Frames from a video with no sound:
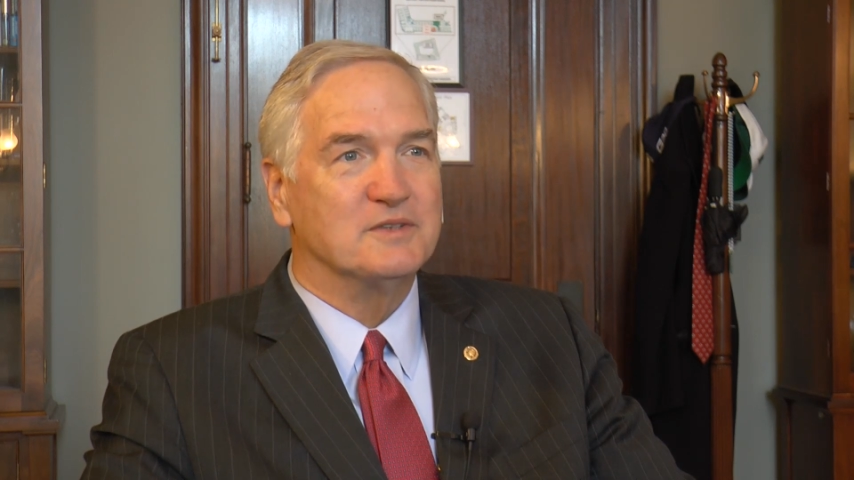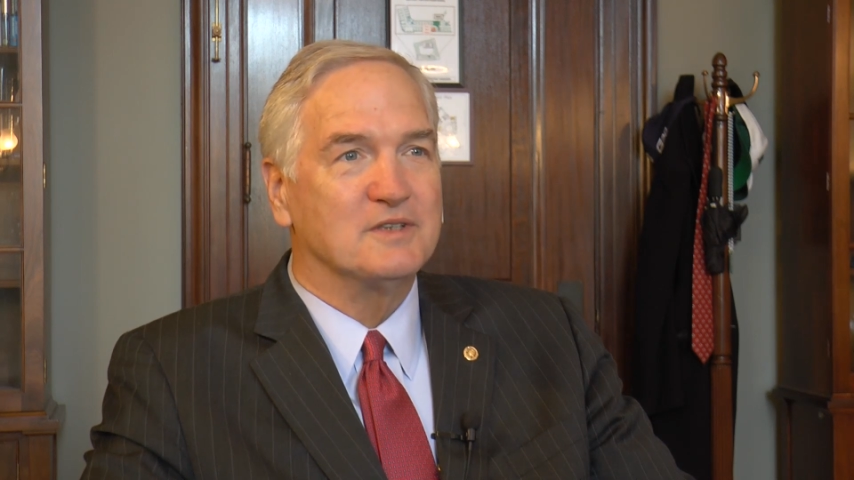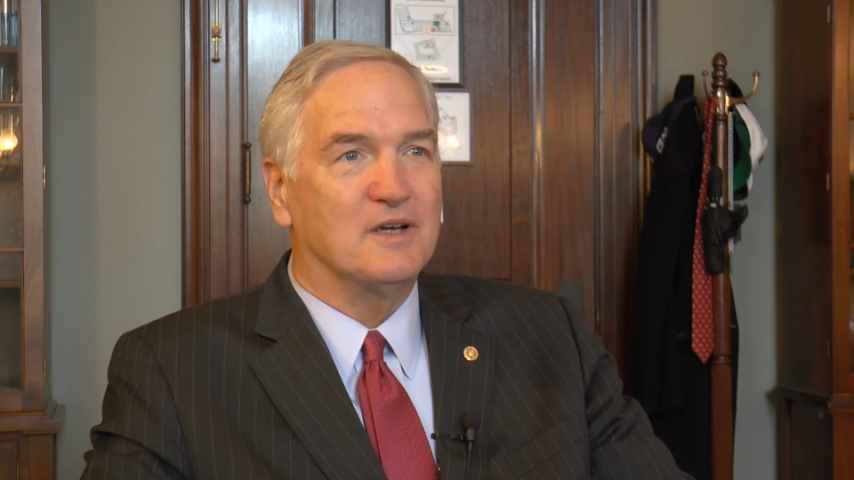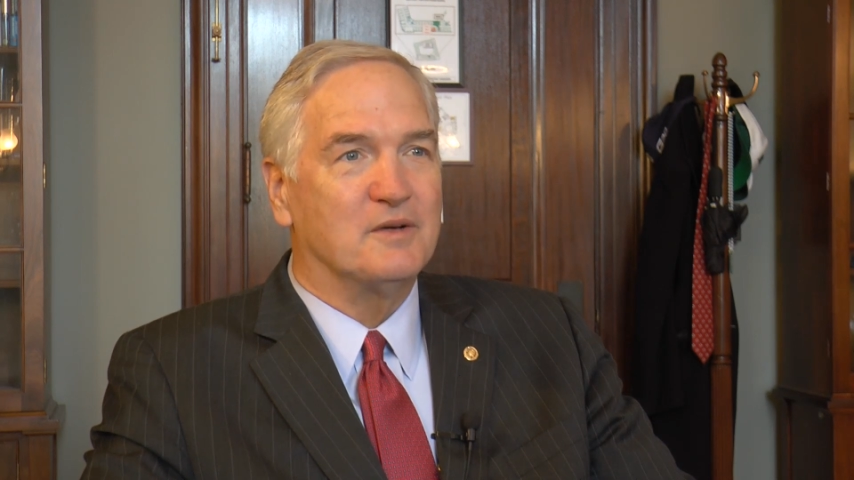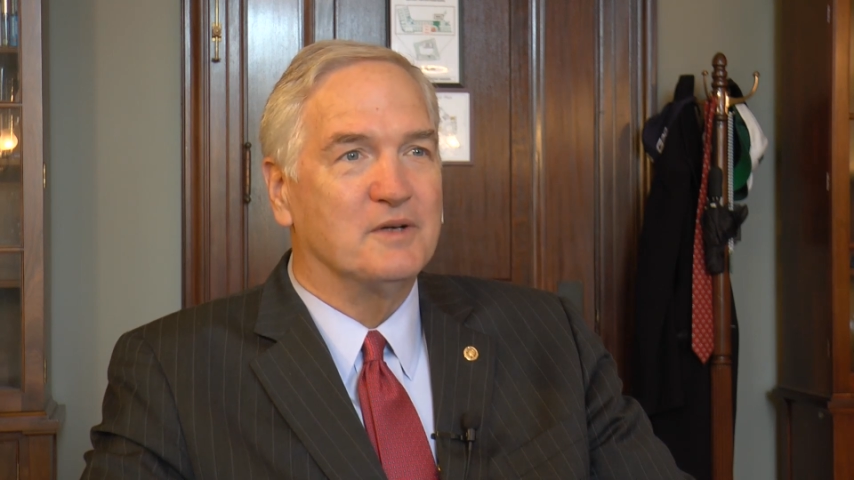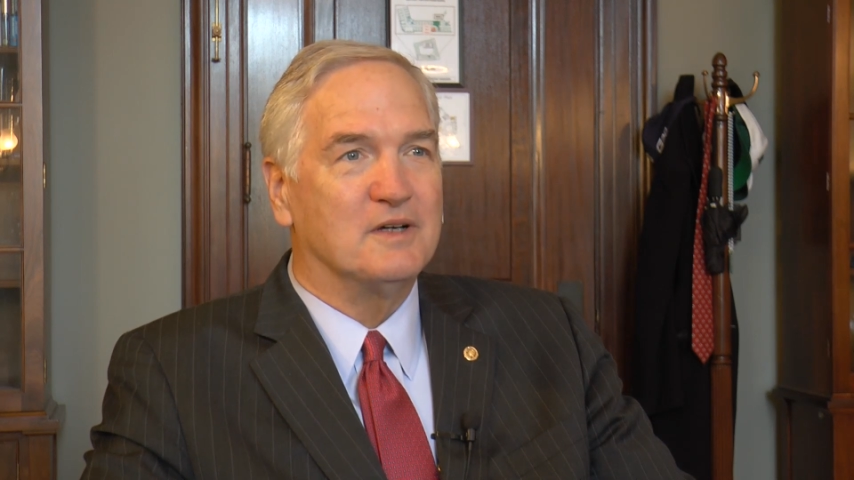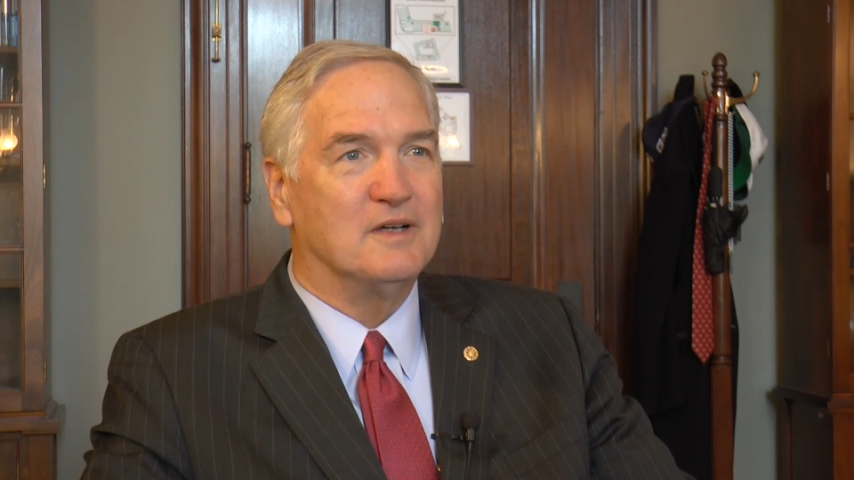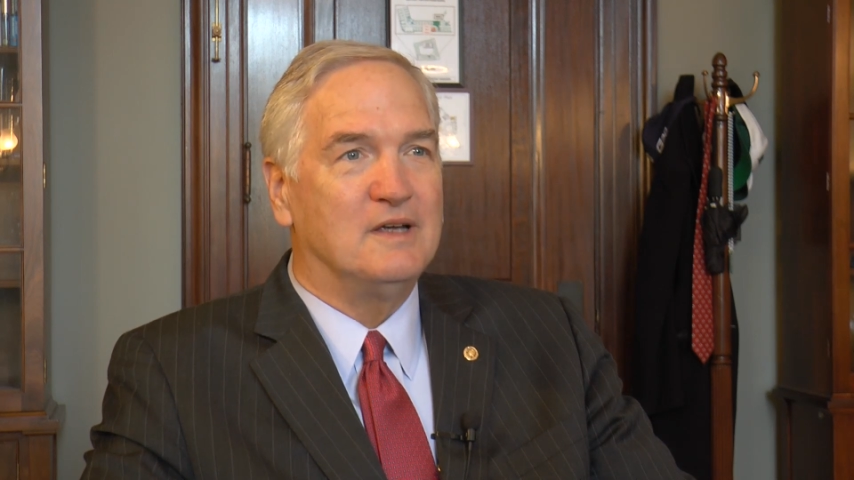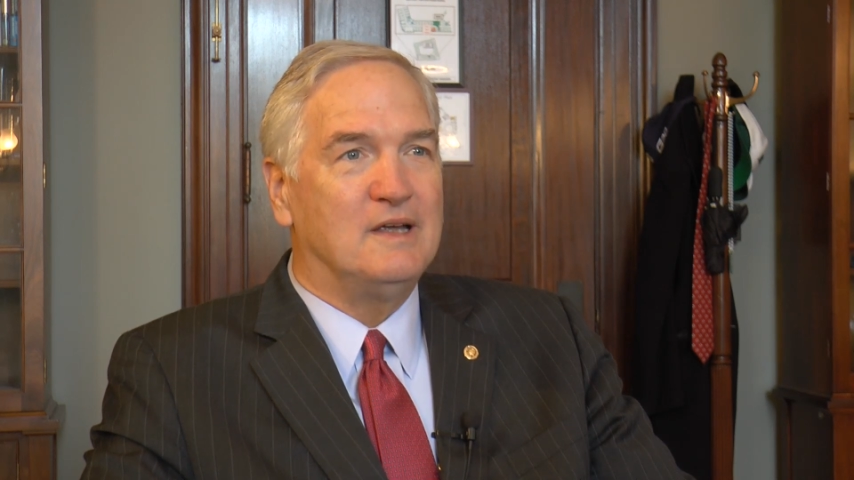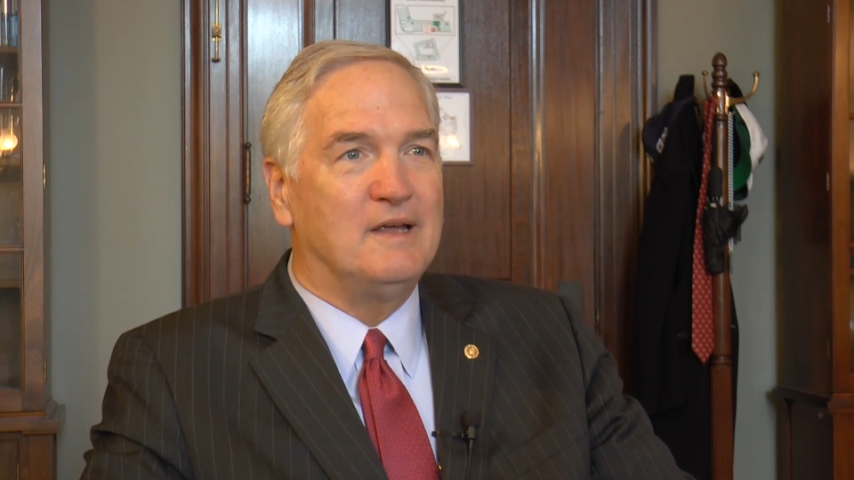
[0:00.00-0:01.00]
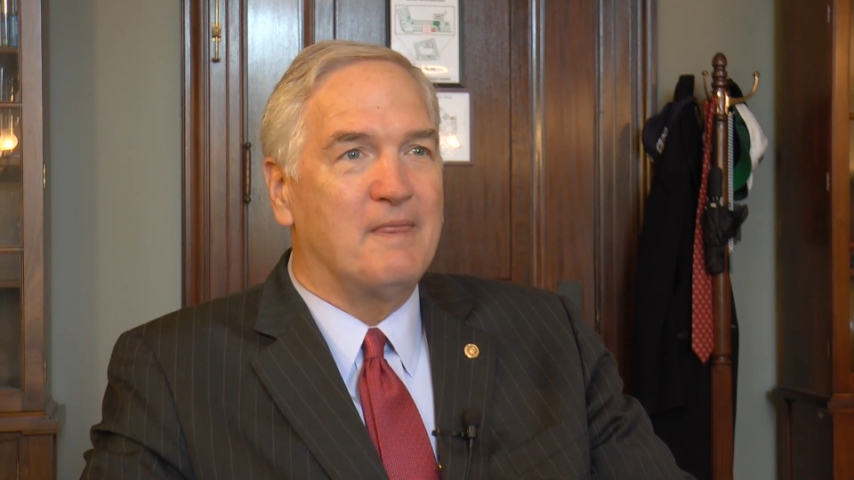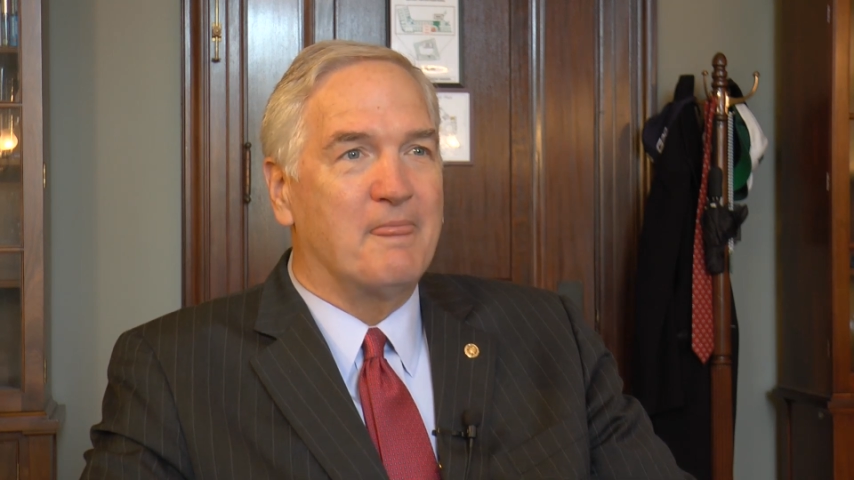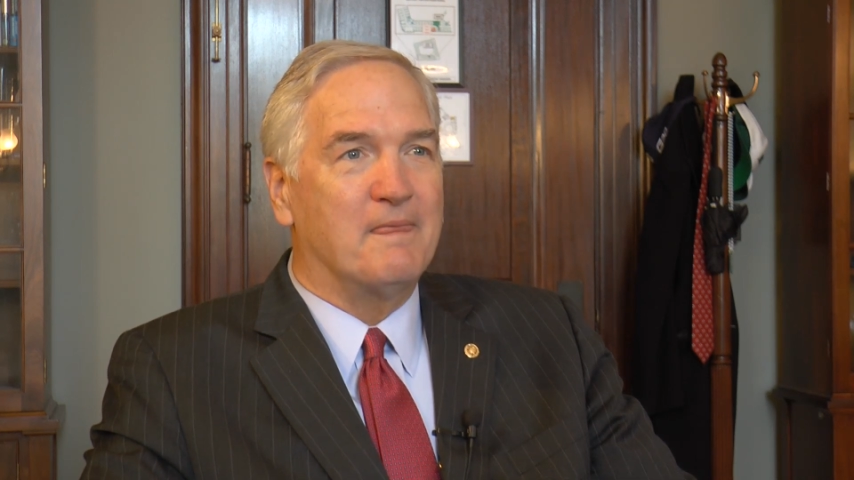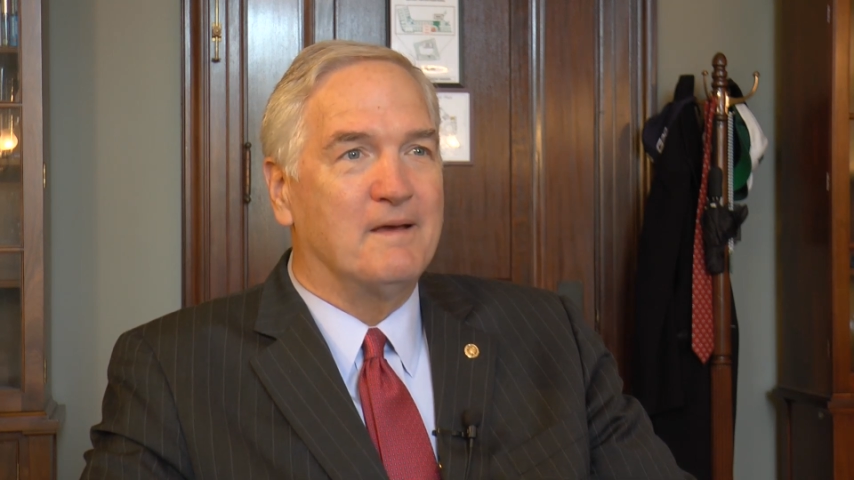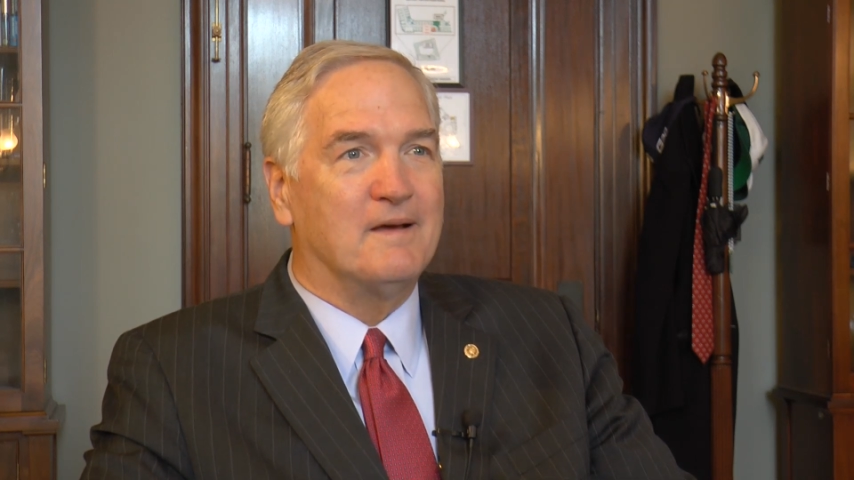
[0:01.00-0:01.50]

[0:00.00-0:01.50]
So uh,